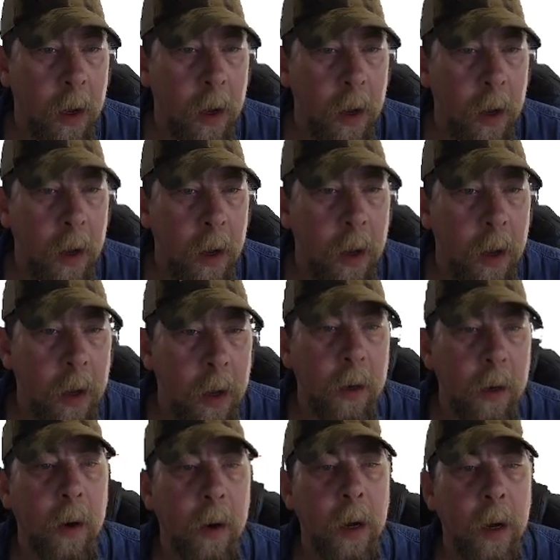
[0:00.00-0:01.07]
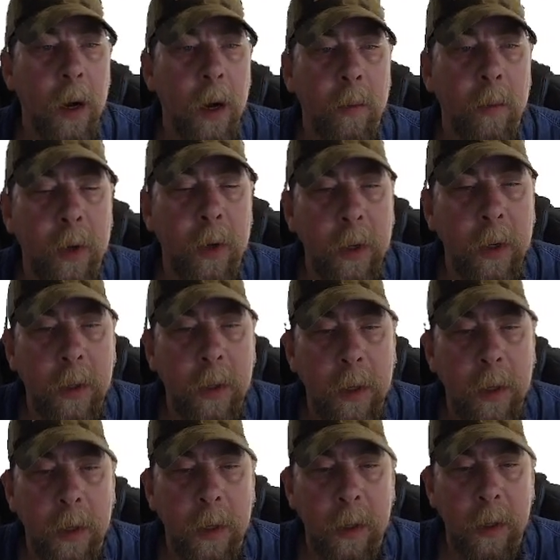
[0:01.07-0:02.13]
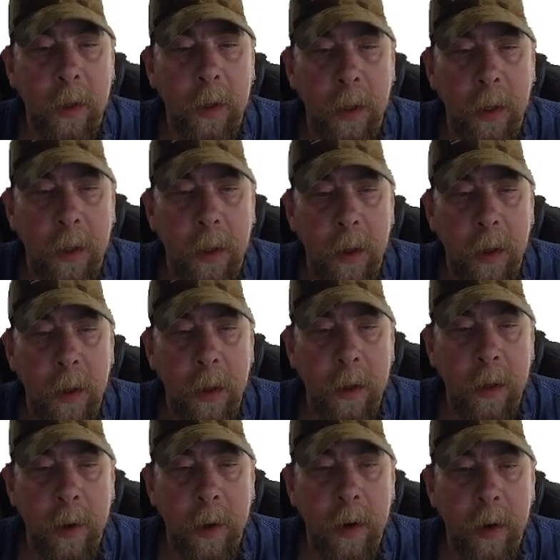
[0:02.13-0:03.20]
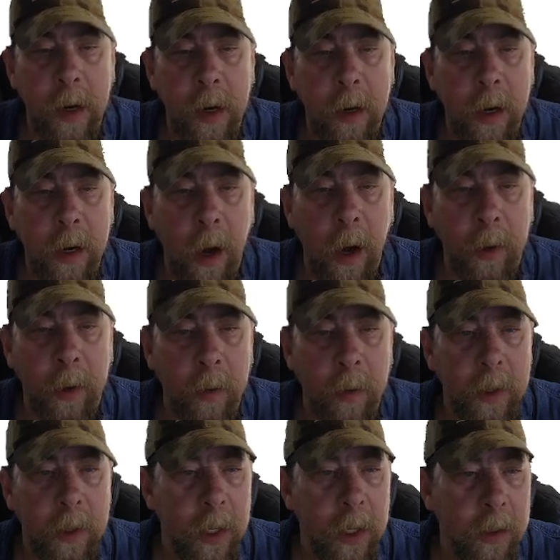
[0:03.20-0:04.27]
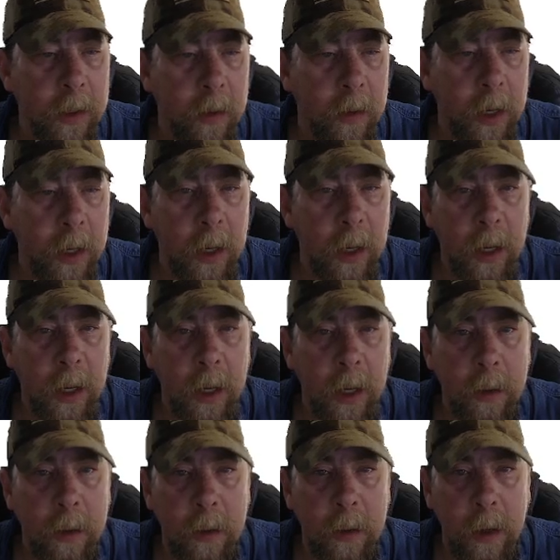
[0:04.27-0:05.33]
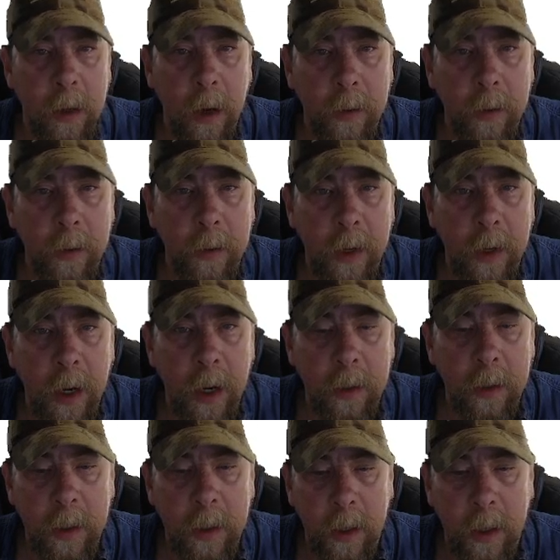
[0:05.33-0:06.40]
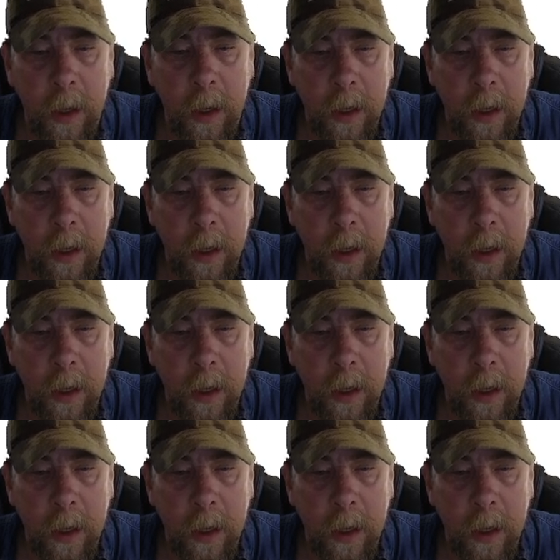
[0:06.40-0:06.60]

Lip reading: Generate hot links, and just hit this button right here to copy. Once you got this green line, you can close it out because you got the link. Go